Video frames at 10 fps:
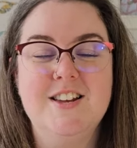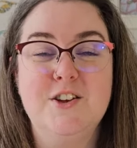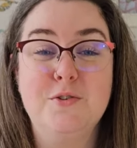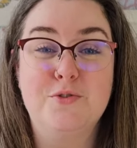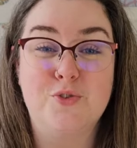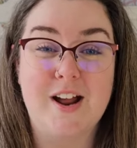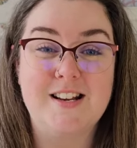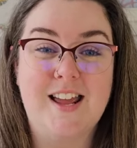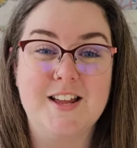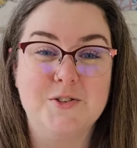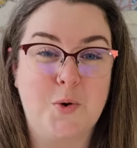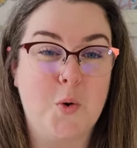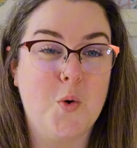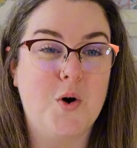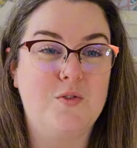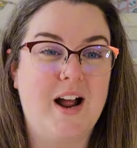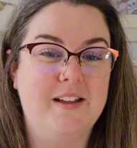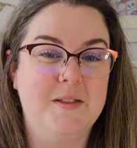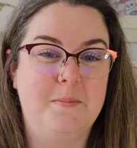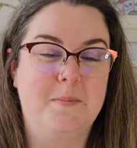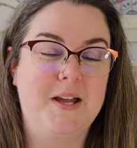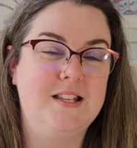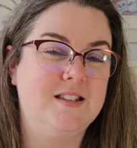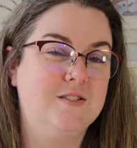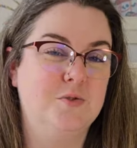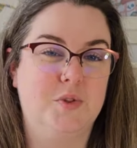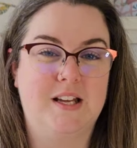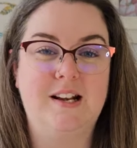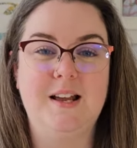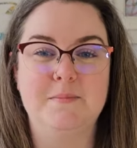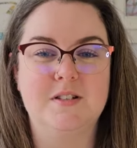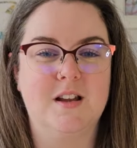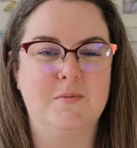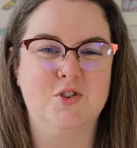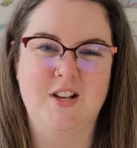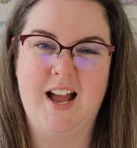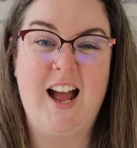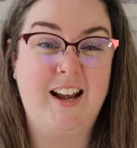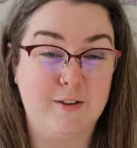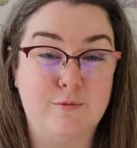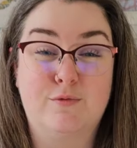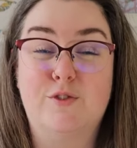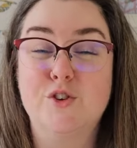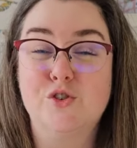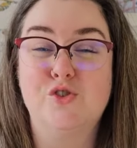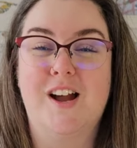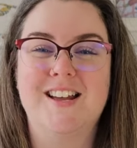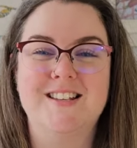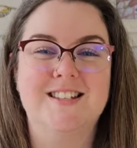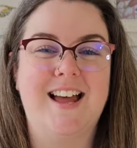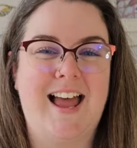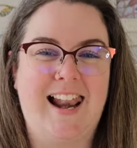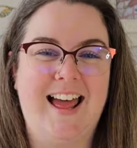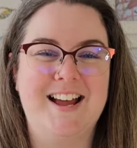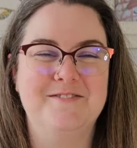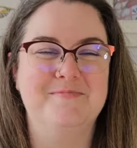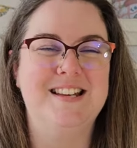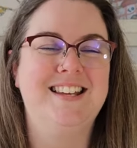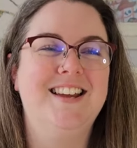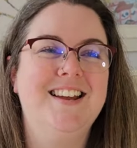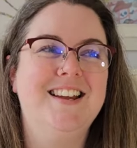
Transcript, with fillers: your thread gets caught around the pins or the clips so much, and it frustrates the hell out of me.